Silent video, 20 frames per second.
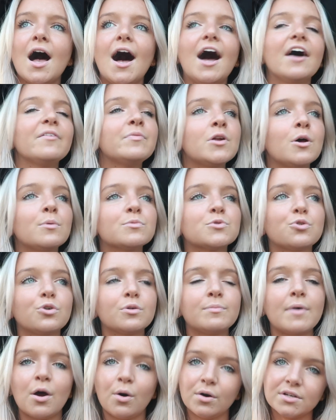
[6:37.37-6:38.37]
I've been
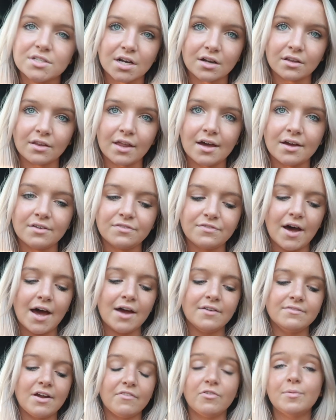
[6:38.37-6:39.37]
homeschooled my whole entire life.
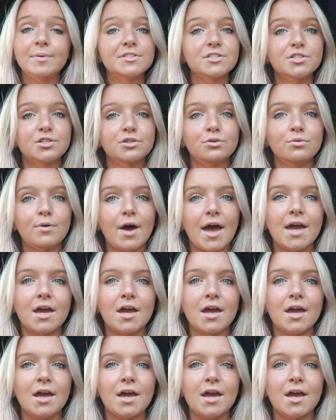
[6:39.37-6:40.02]
I've never been to